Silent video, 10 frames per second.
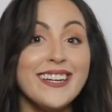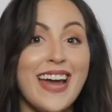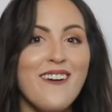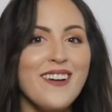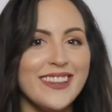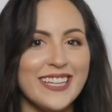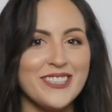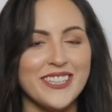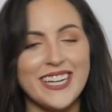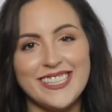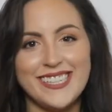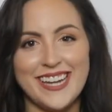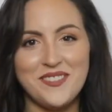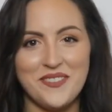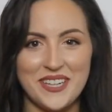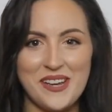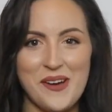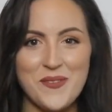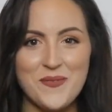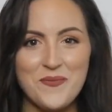Now let's look at today's video.